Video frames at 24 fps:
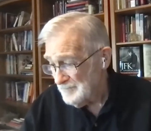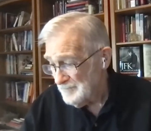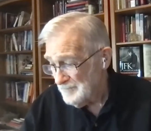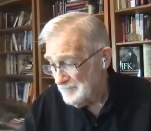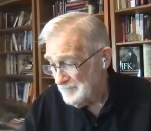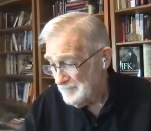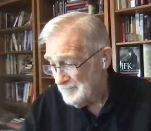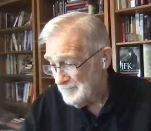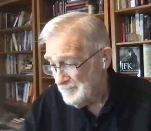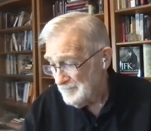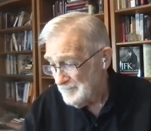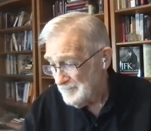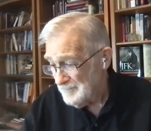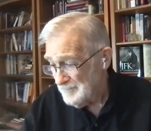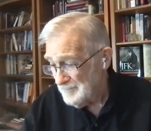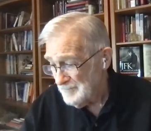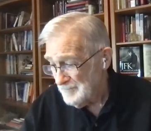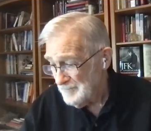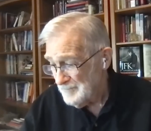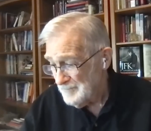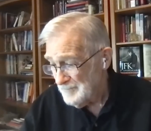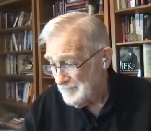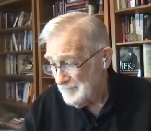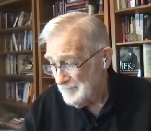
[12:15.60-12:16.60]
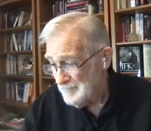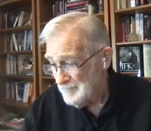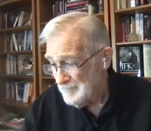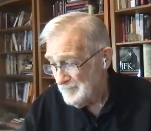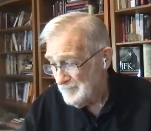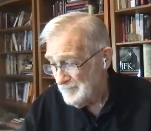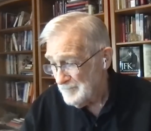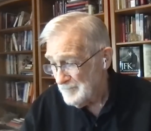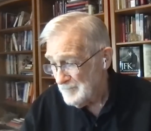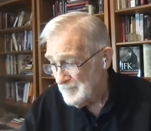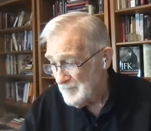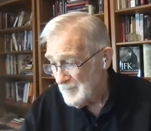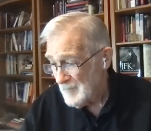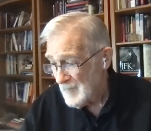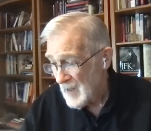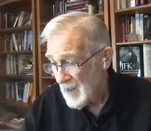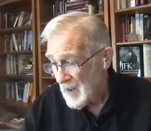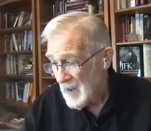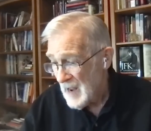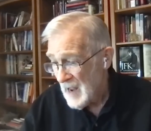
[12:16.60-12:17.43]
No one is speaking in this clip.